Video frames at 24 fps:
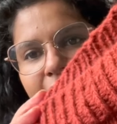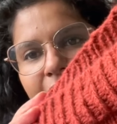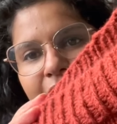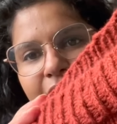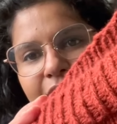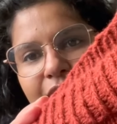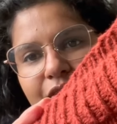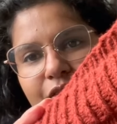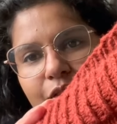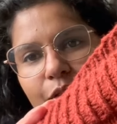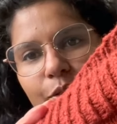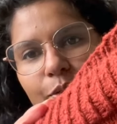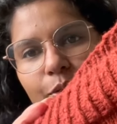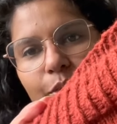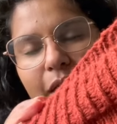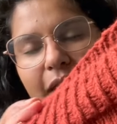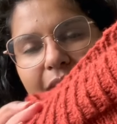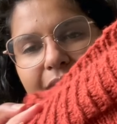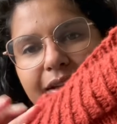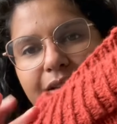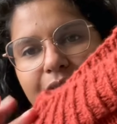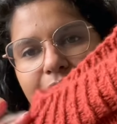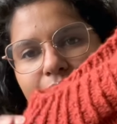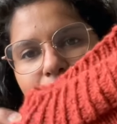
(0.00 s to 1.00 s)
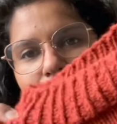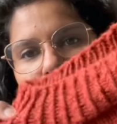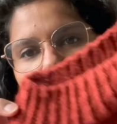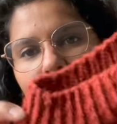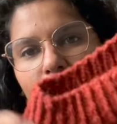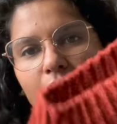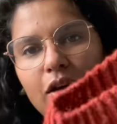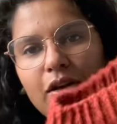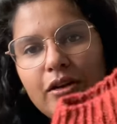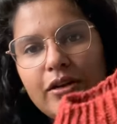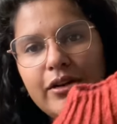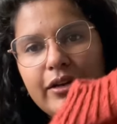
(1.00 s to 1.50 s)
So I did the
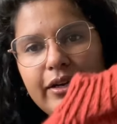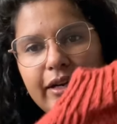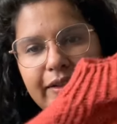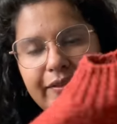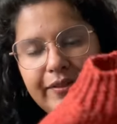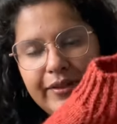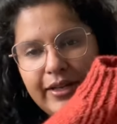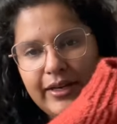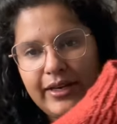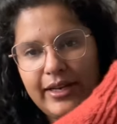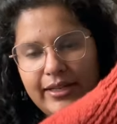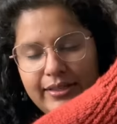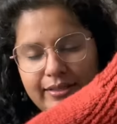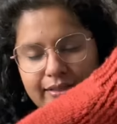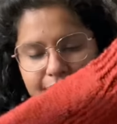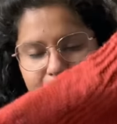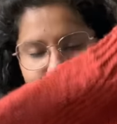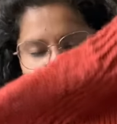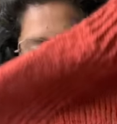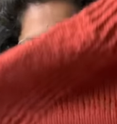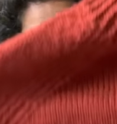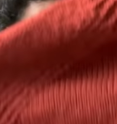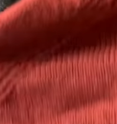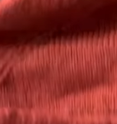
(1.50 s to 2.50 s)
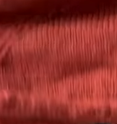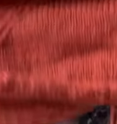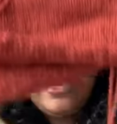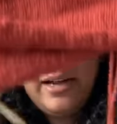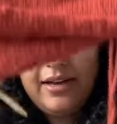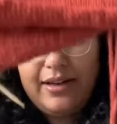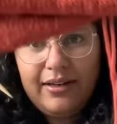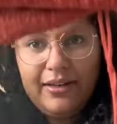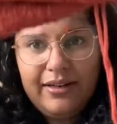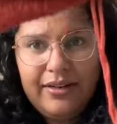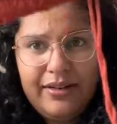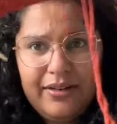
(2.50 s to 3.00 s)
collar and then I started the
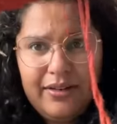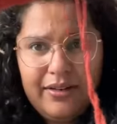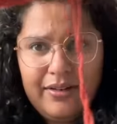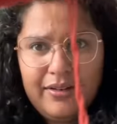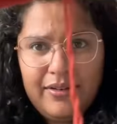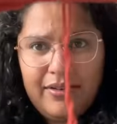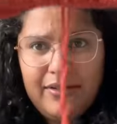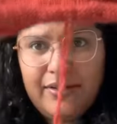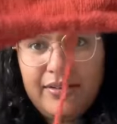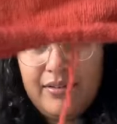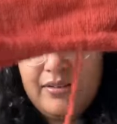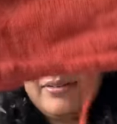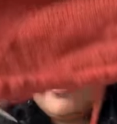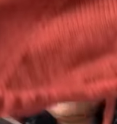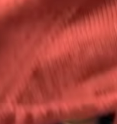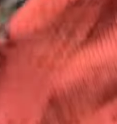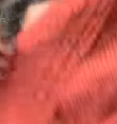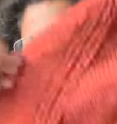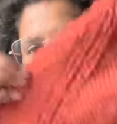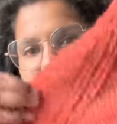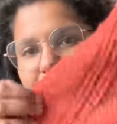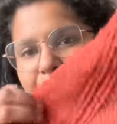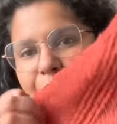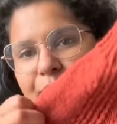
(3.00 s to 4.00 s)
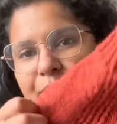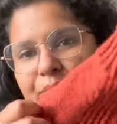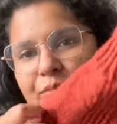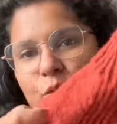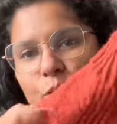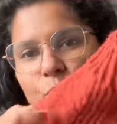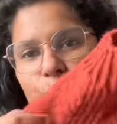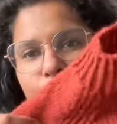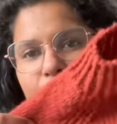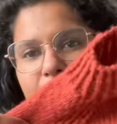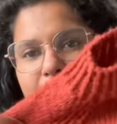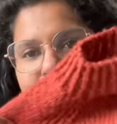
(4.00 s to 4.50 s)
raglan. I'm
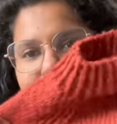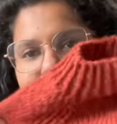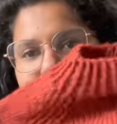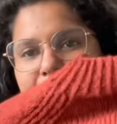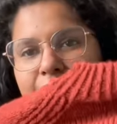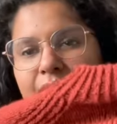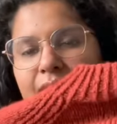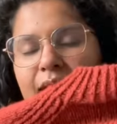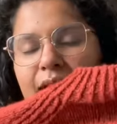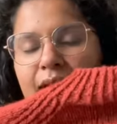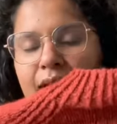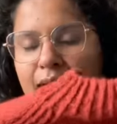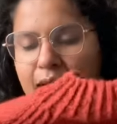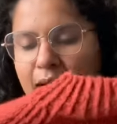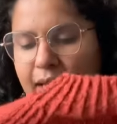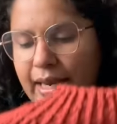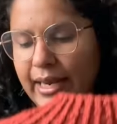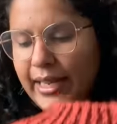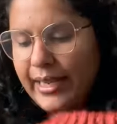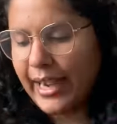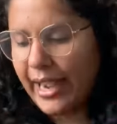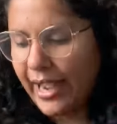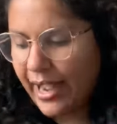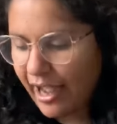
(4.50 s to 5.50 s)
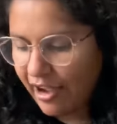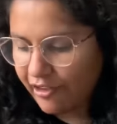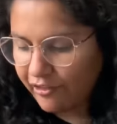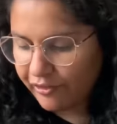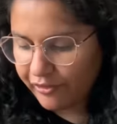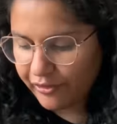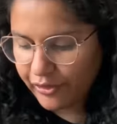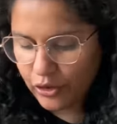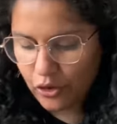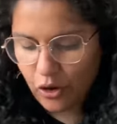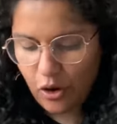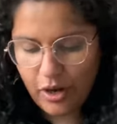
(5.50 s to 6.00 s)
only, like, I
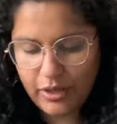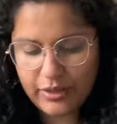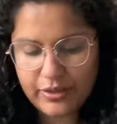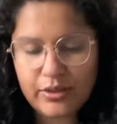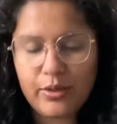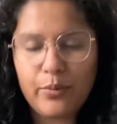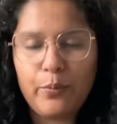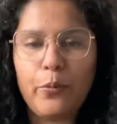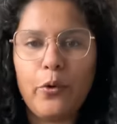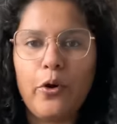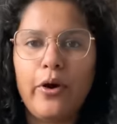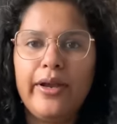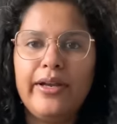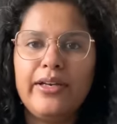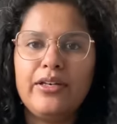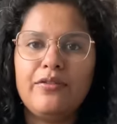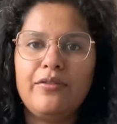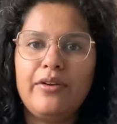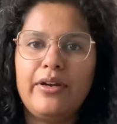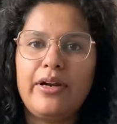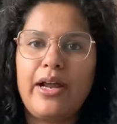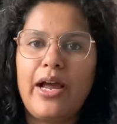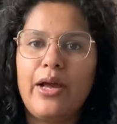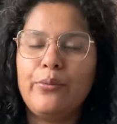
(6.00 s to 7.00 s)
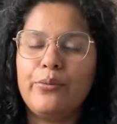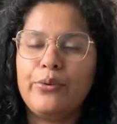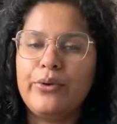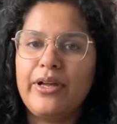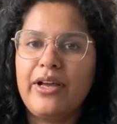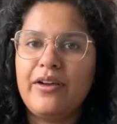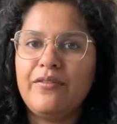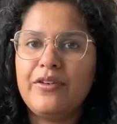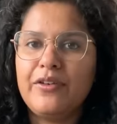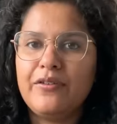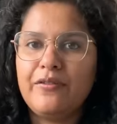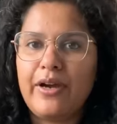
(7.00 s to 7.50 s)
have crossed the point where I would
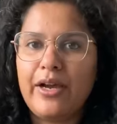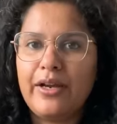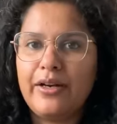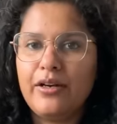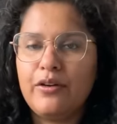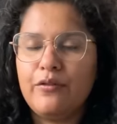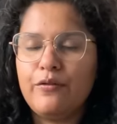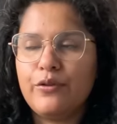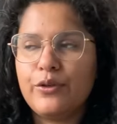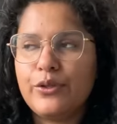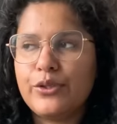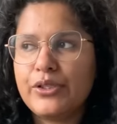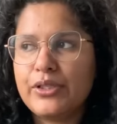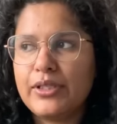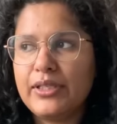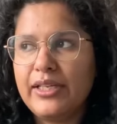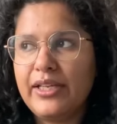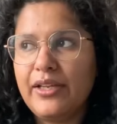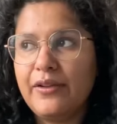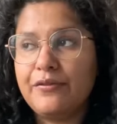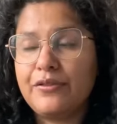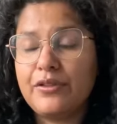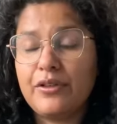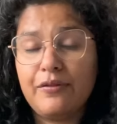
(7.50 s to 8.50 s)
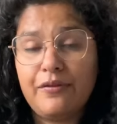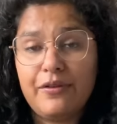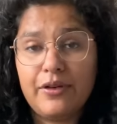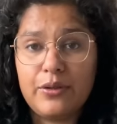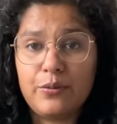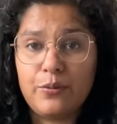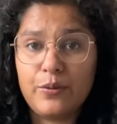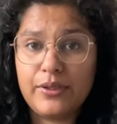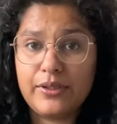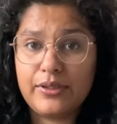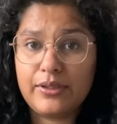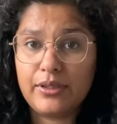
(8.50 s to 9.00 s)
have divided for sleeves if it
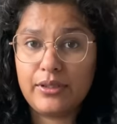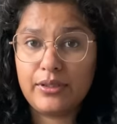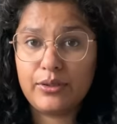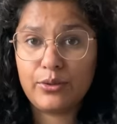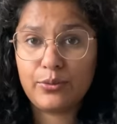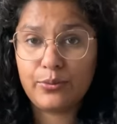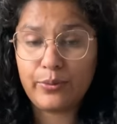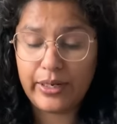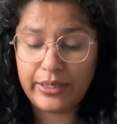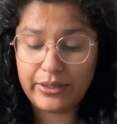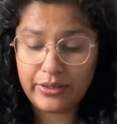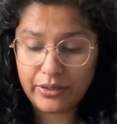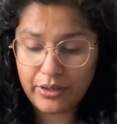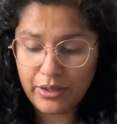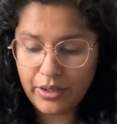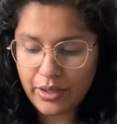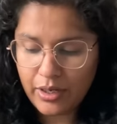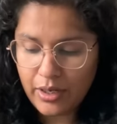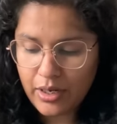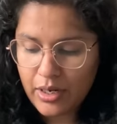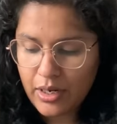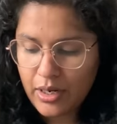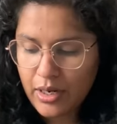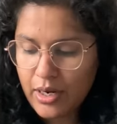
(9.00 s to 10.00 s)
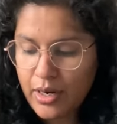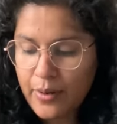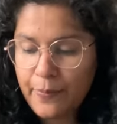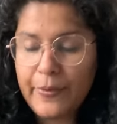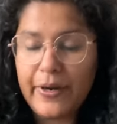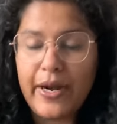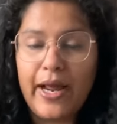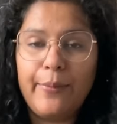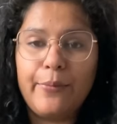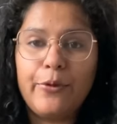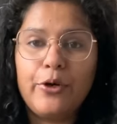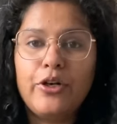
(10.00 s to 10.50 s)
was a sweater,
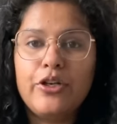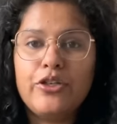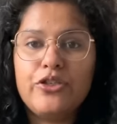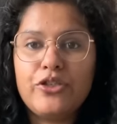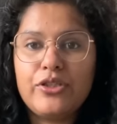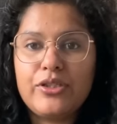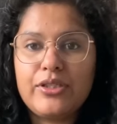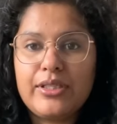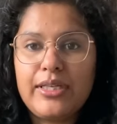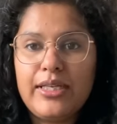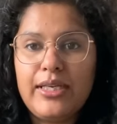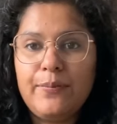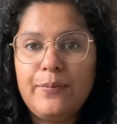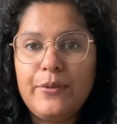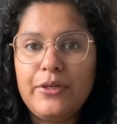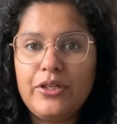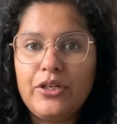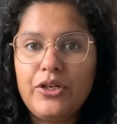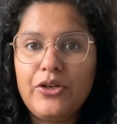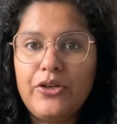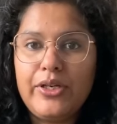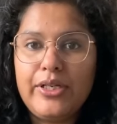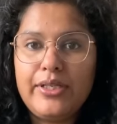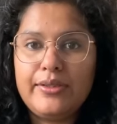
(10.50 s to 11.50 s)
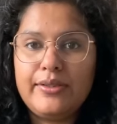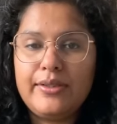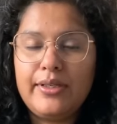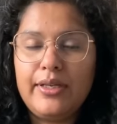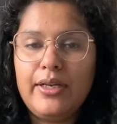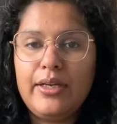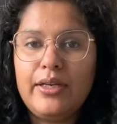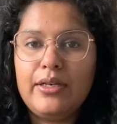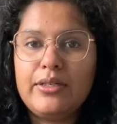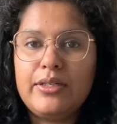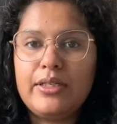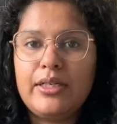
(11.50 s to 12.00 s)
but I'm gonna just keep
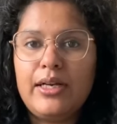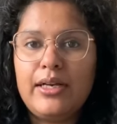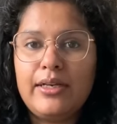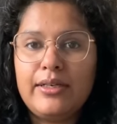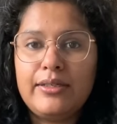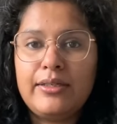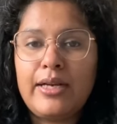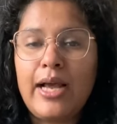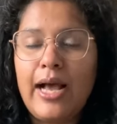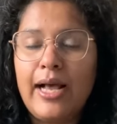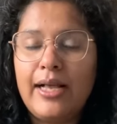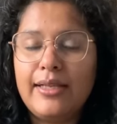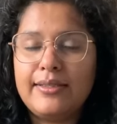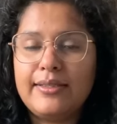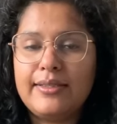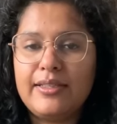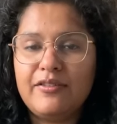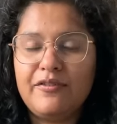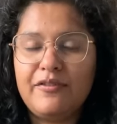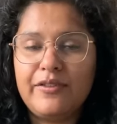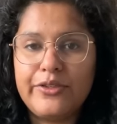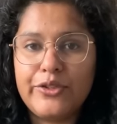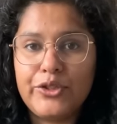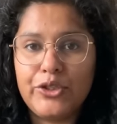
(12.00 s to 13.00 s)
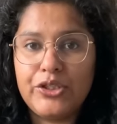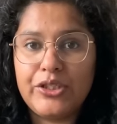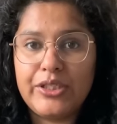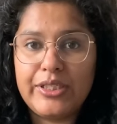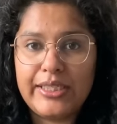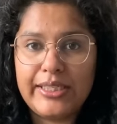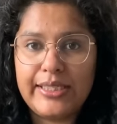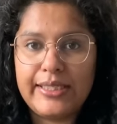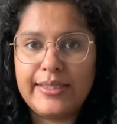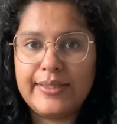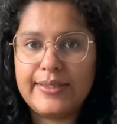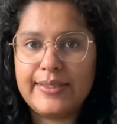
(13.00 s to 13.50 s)
increasing till it has sufficient
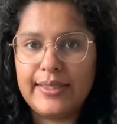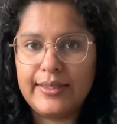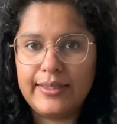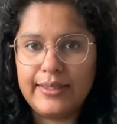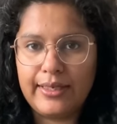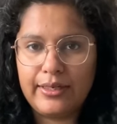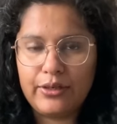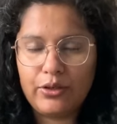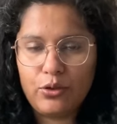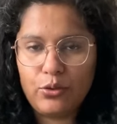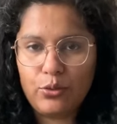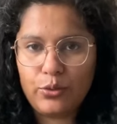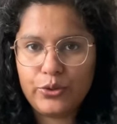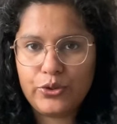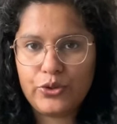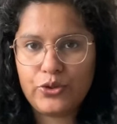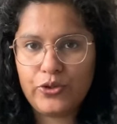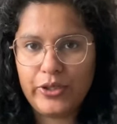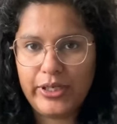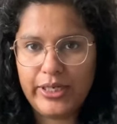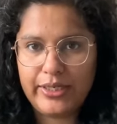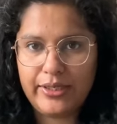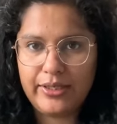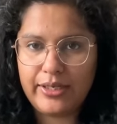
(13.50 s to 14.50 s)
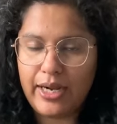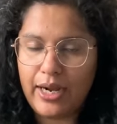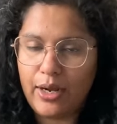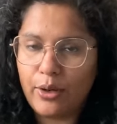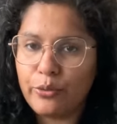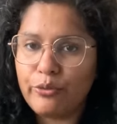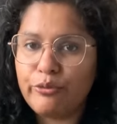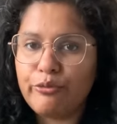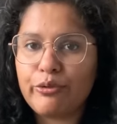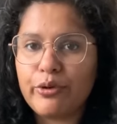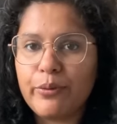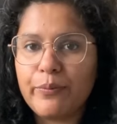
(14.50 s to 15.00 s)
ease and then go straight
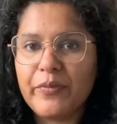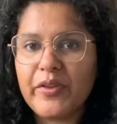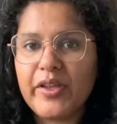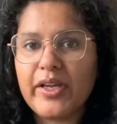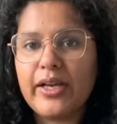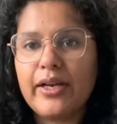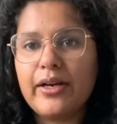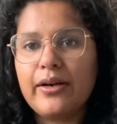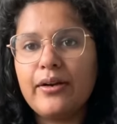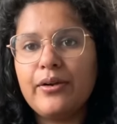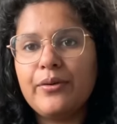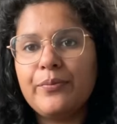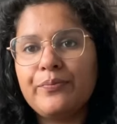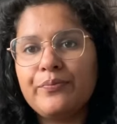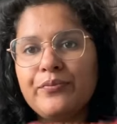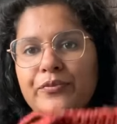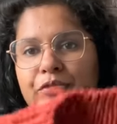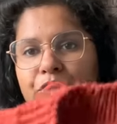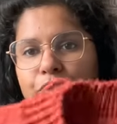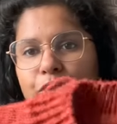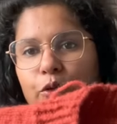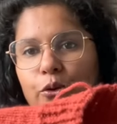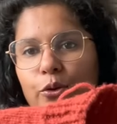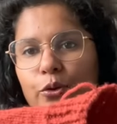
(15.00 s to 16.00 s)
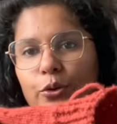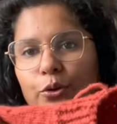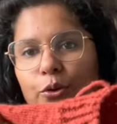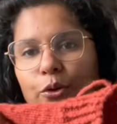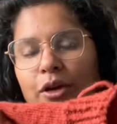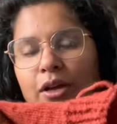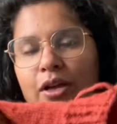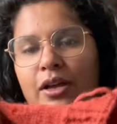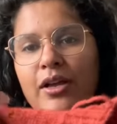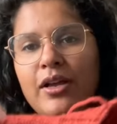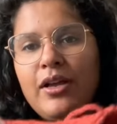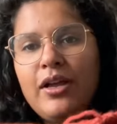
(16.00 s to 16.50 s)
down from there. So
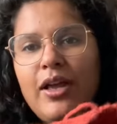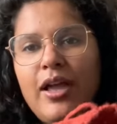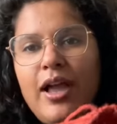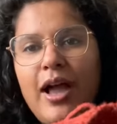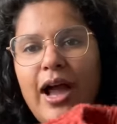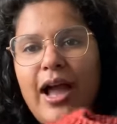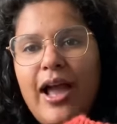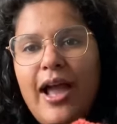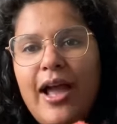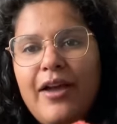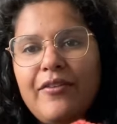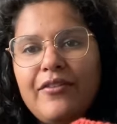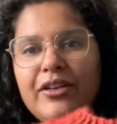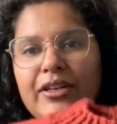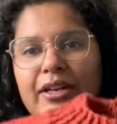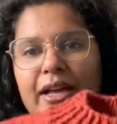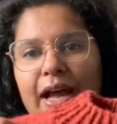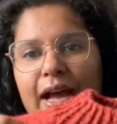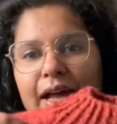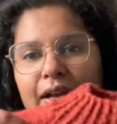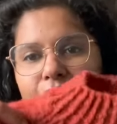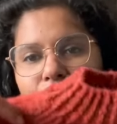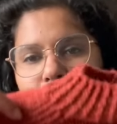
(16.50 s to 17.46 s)
I haven't had a